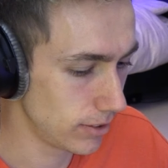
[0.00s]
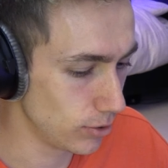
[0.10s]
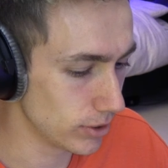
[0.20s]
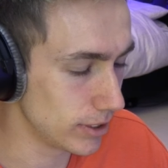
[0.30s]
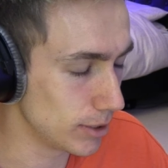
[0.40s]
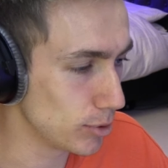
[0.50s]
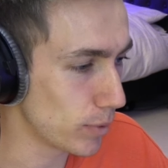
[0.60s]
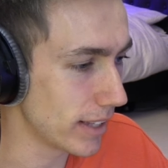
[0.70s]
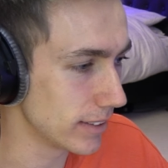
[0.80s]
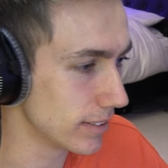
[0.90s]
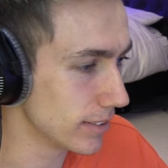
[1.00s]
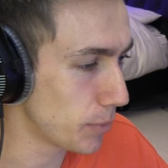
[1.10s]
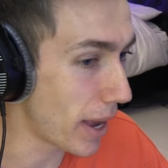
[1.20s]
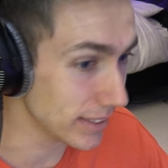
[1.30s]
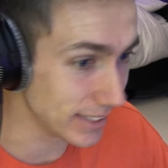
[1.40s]
Do you want to see some swaz
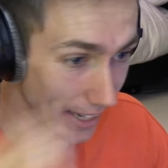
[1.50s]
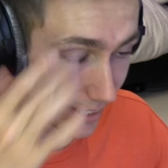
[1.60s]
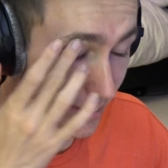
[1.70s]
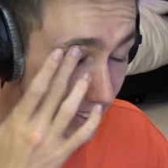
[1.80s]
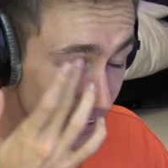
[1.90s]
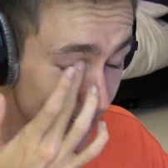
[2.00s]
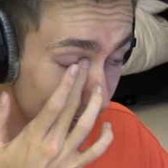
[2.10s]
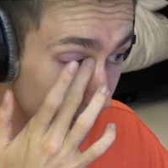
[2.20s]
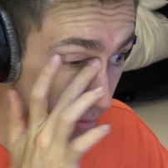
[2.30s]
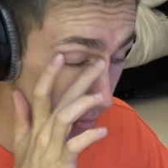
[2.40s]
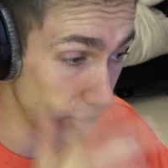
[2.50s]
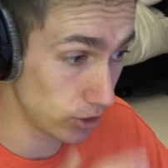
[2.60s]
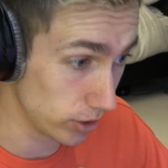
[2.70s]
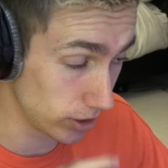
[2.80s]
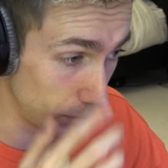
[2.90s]
swaz techers? My
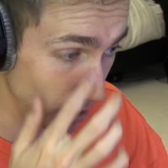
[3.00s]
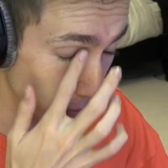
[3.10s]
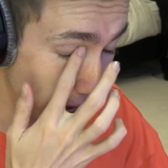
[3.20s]
shot is going to be